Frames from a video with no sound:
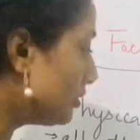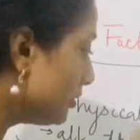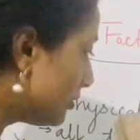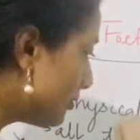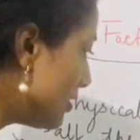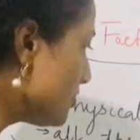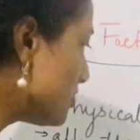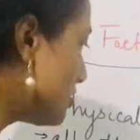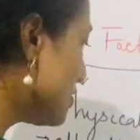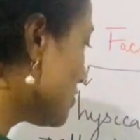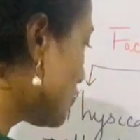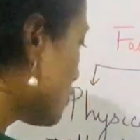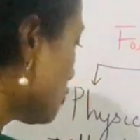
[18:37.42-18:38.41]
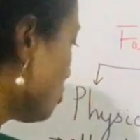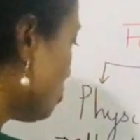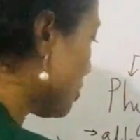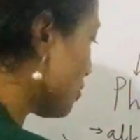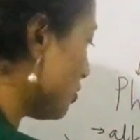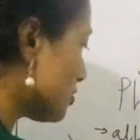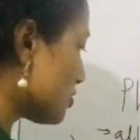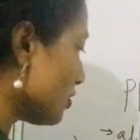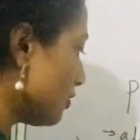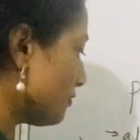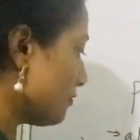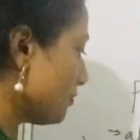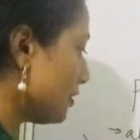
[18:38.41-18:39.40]
The reason is because
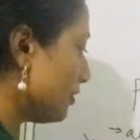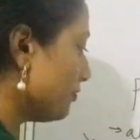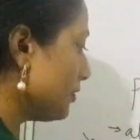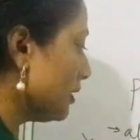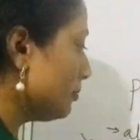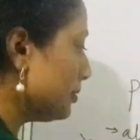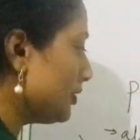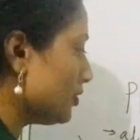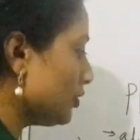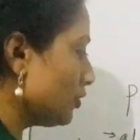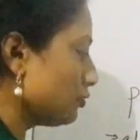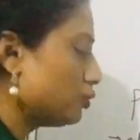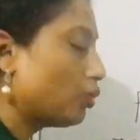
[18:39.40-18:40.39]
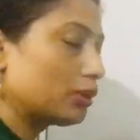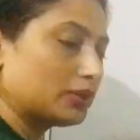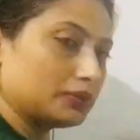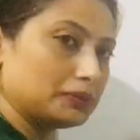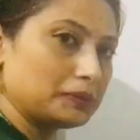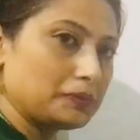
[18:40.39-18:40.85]
of availability of water.